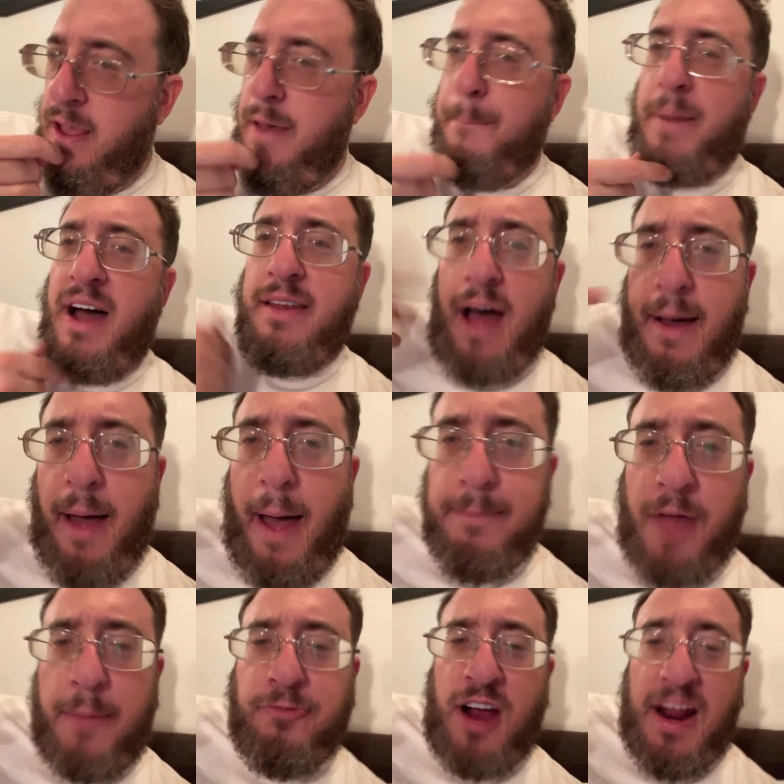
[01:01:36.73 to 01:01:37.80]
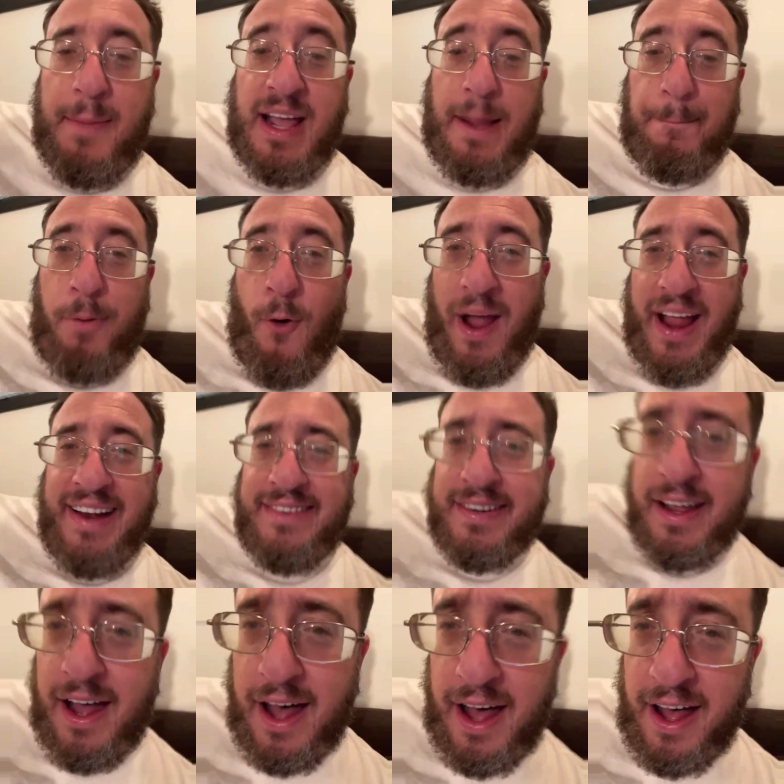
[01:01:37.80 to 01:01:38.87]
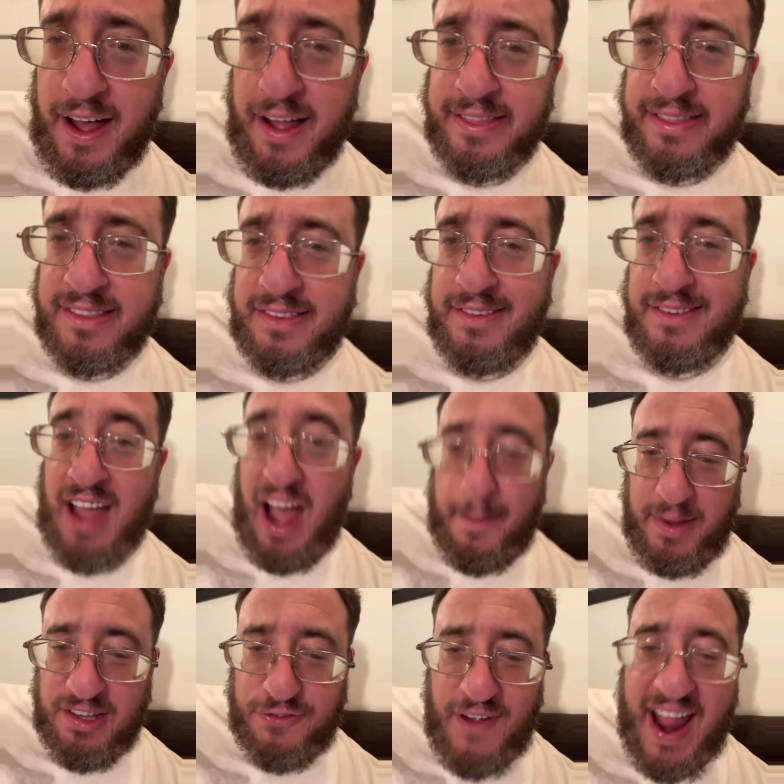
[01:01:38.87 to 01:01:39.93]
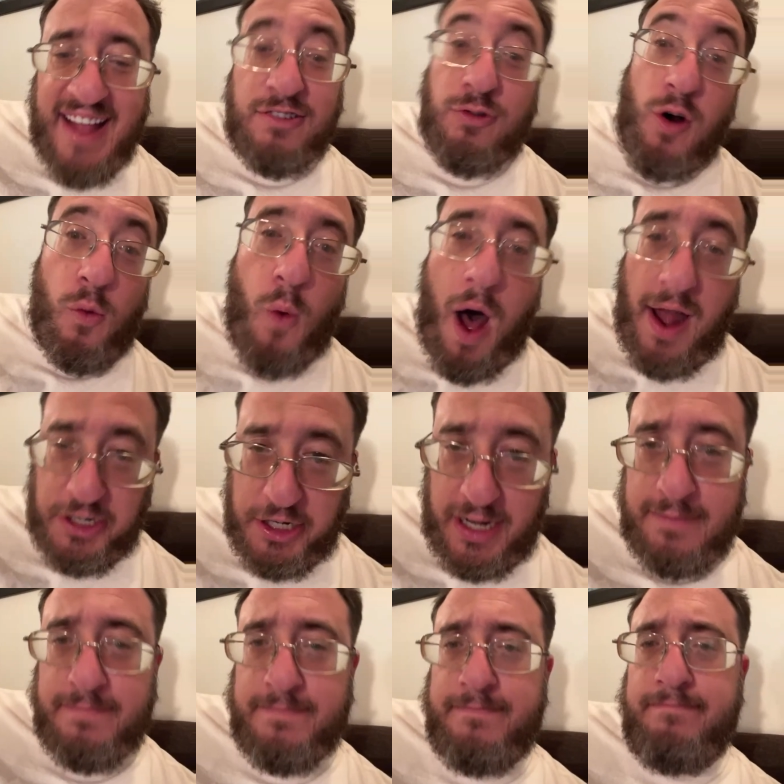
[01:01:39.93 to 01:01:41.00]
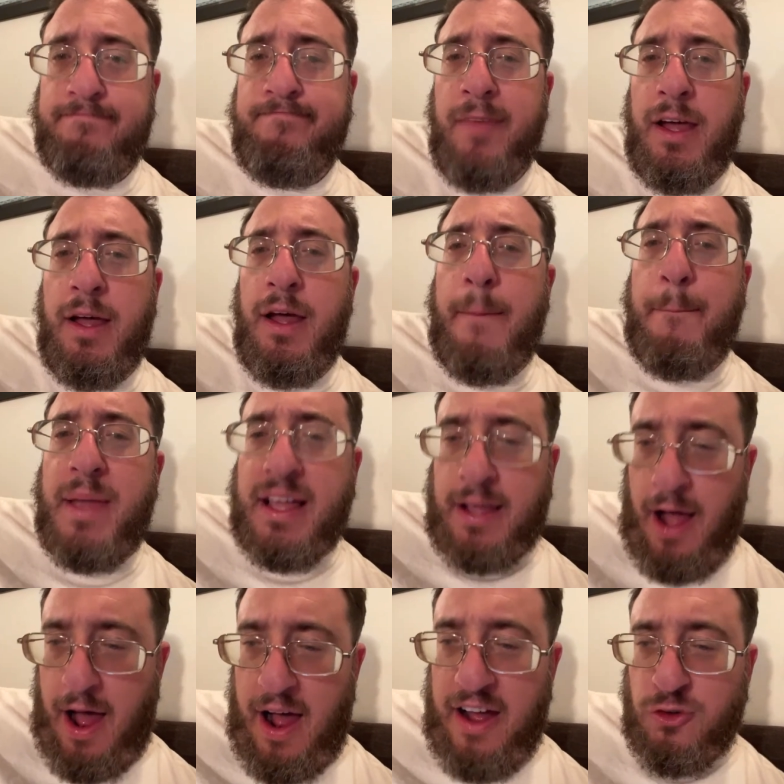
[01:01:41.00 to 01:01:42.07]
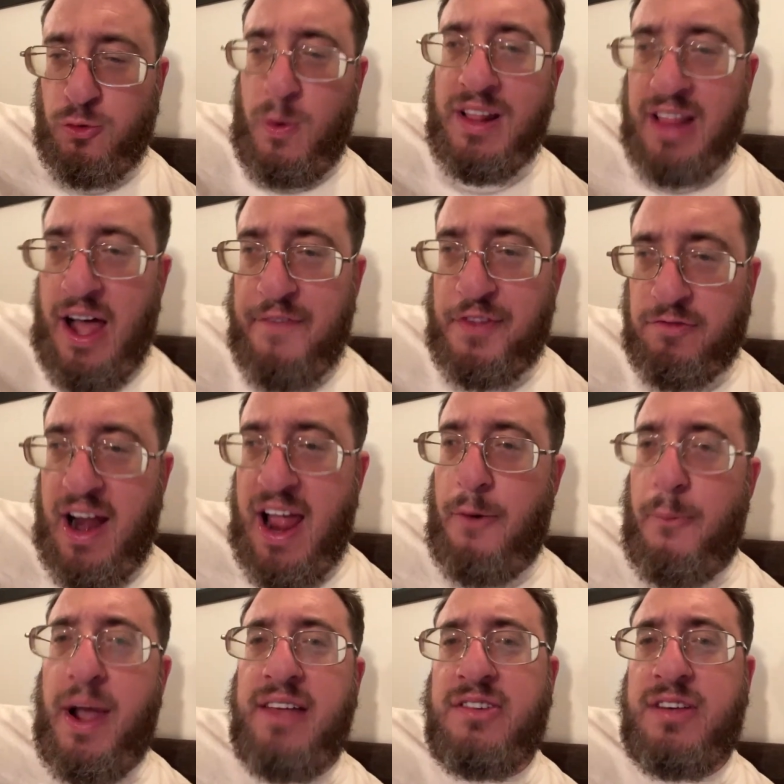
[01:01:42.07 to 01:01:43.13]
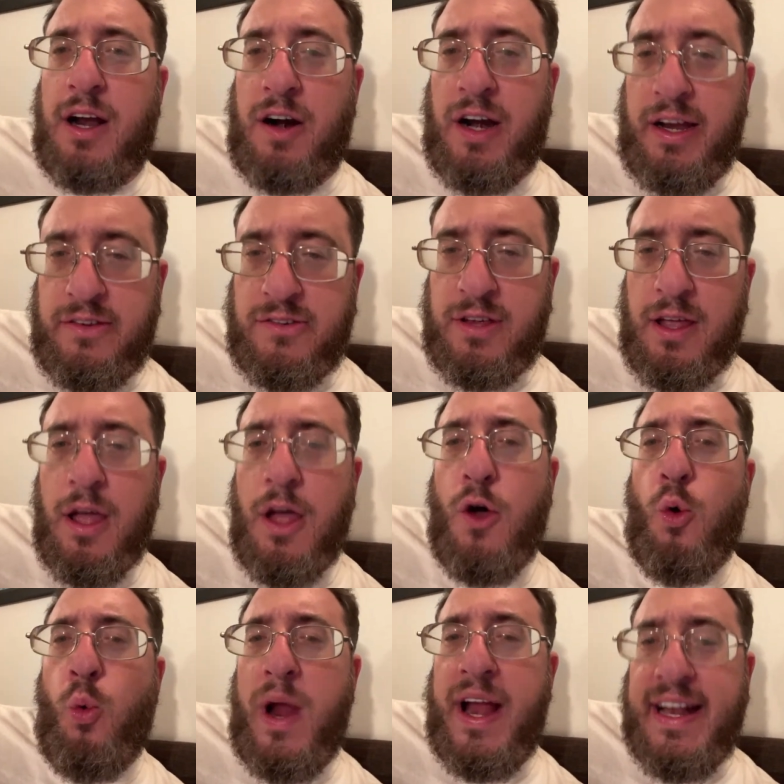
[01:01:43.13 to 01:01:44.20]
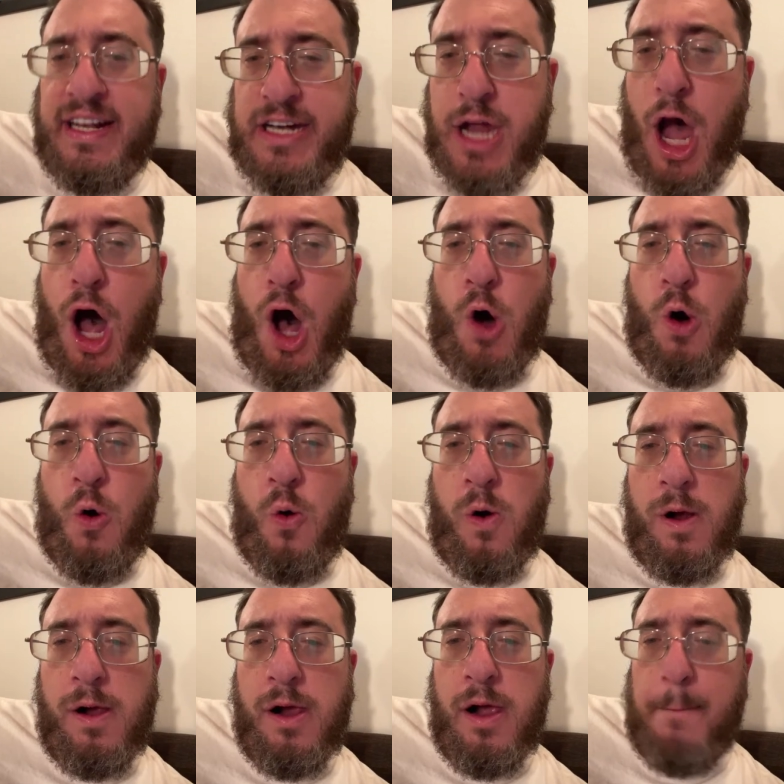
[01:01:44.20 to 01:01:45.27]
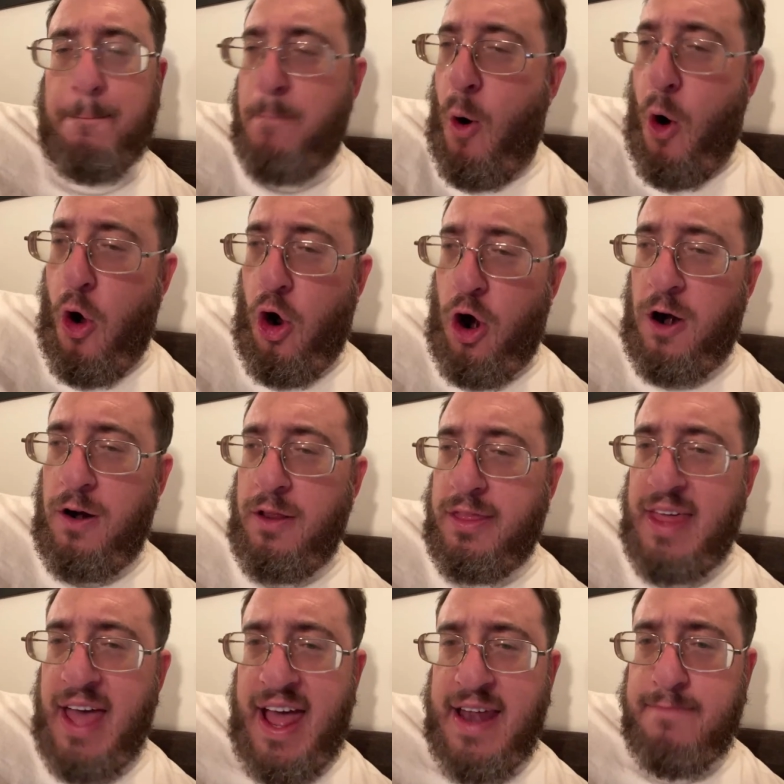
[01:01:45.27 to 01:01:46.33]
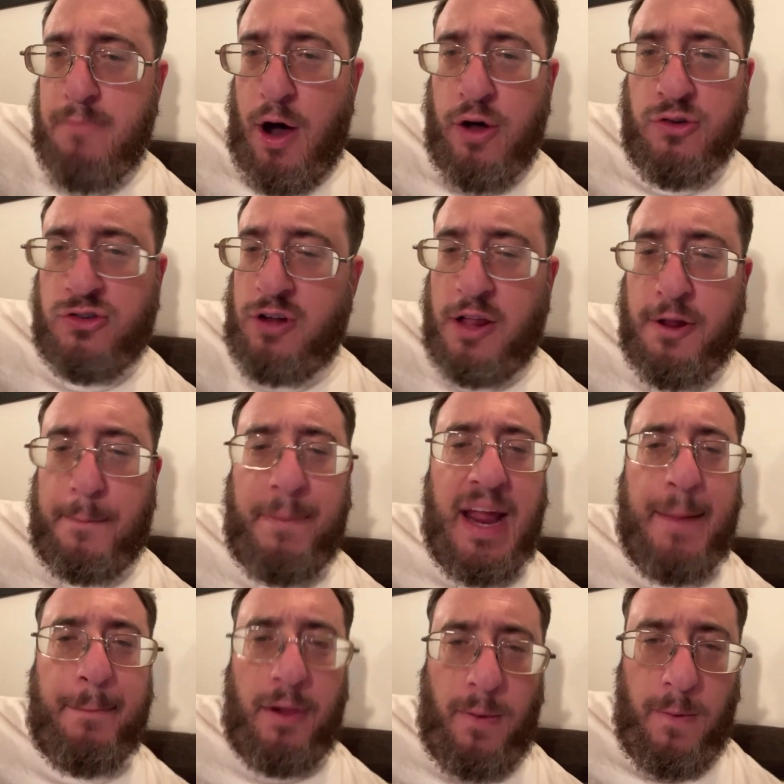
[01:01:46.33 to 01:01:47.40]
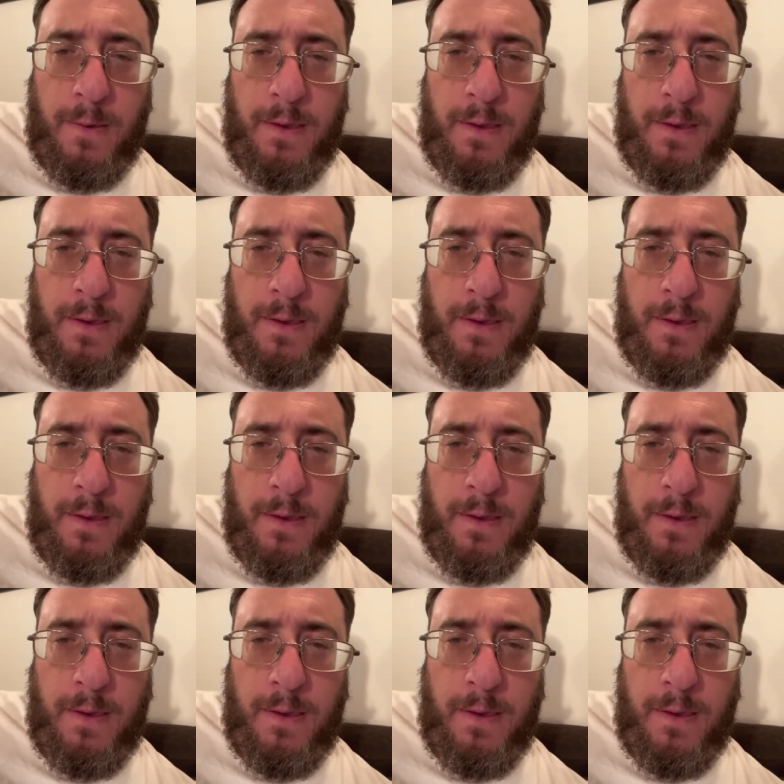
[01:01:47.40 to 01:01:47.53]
But I'm trying to make a point, Thomas fans who are watching. Because we love the Railway series, we know more than most other people